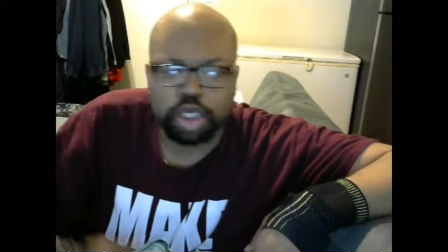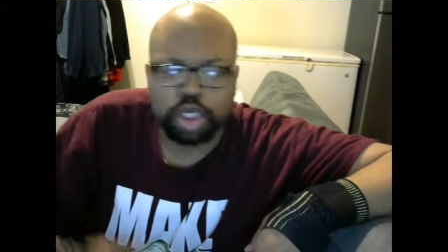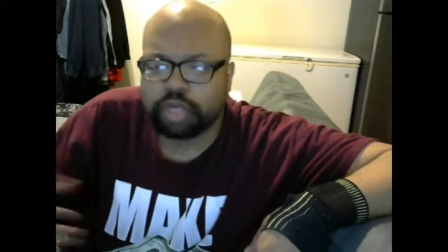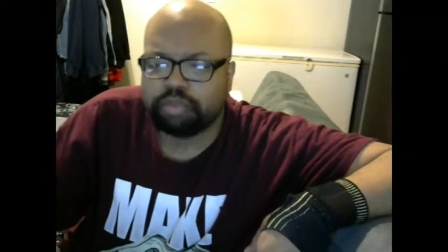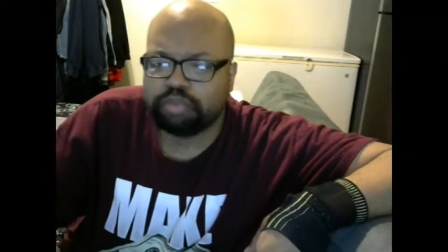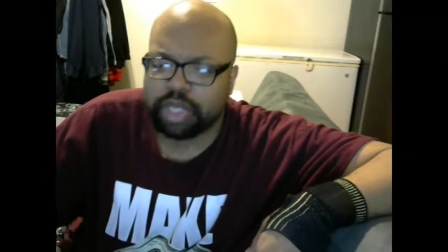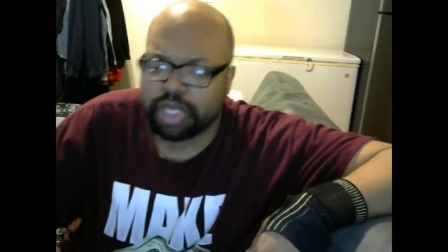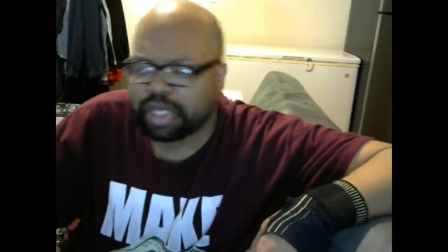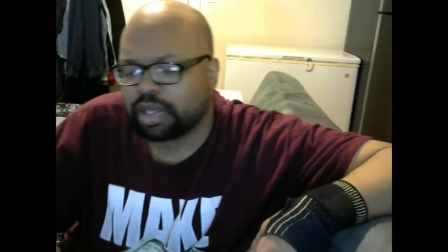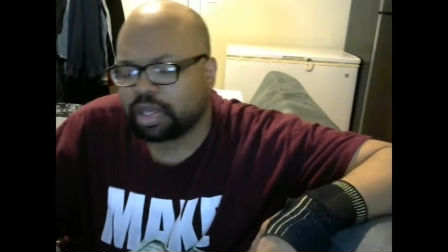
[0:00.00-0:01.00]
could
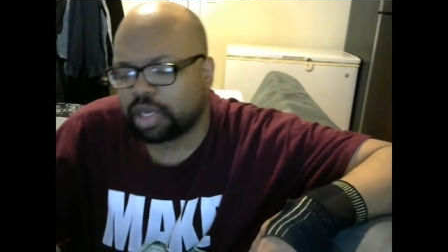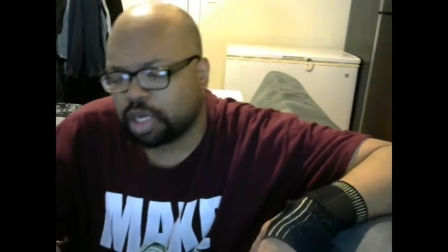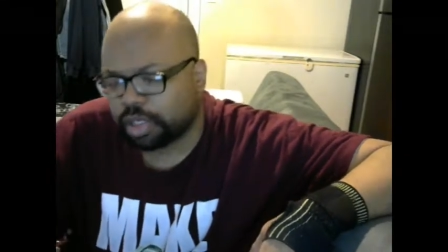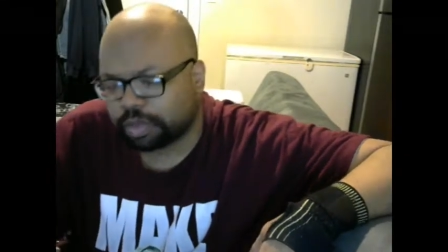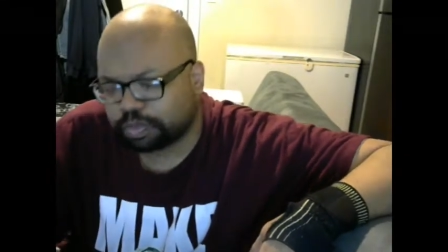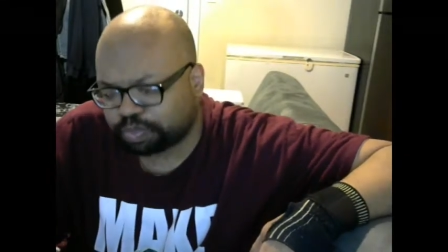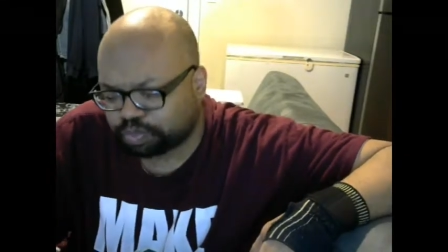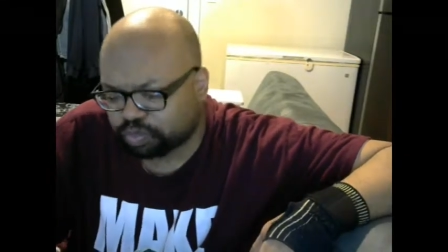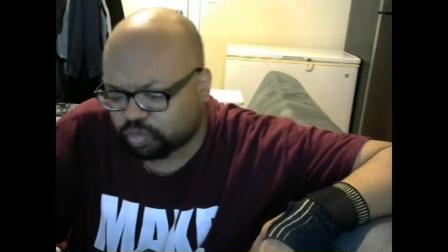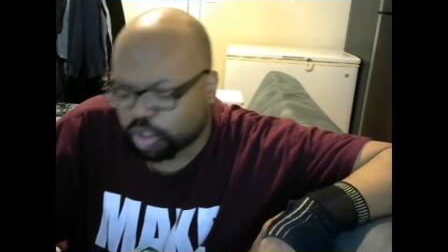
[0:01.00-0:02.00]
be
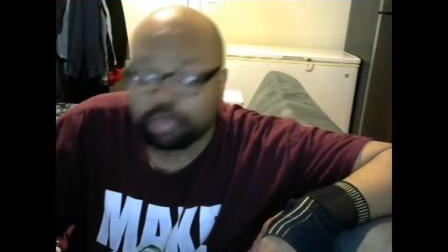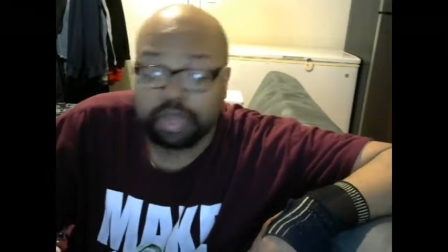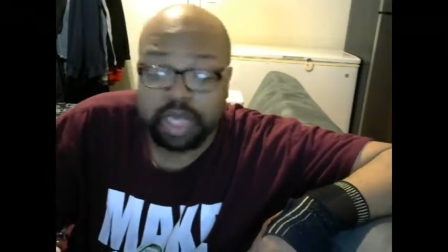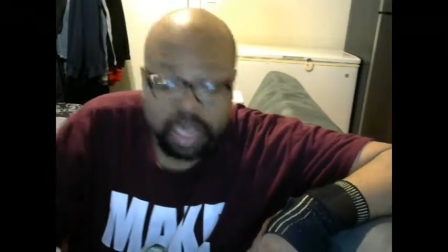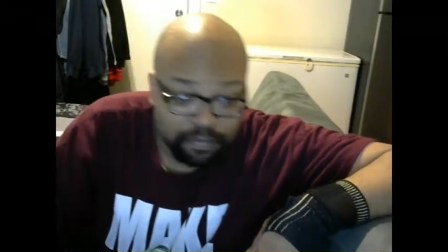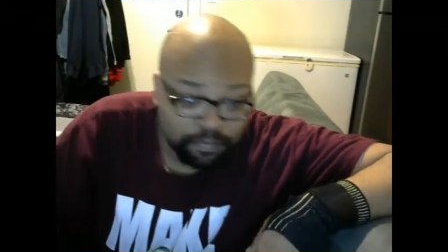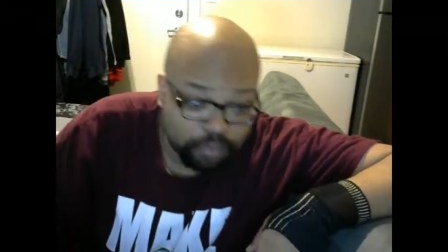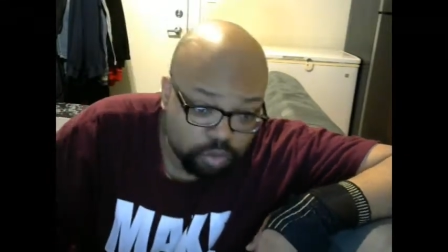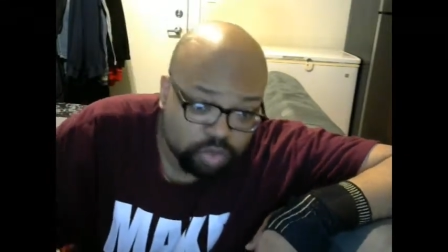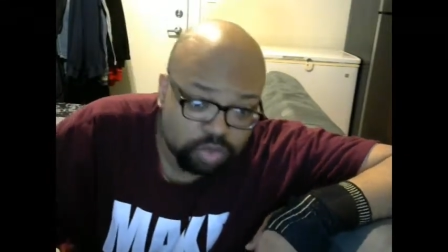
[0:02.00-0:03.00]
um, could be
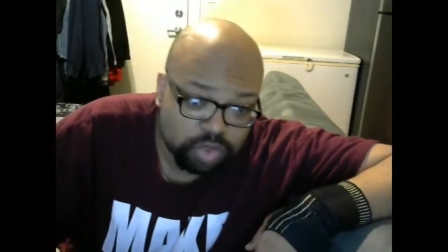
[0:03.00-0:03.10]
helpful.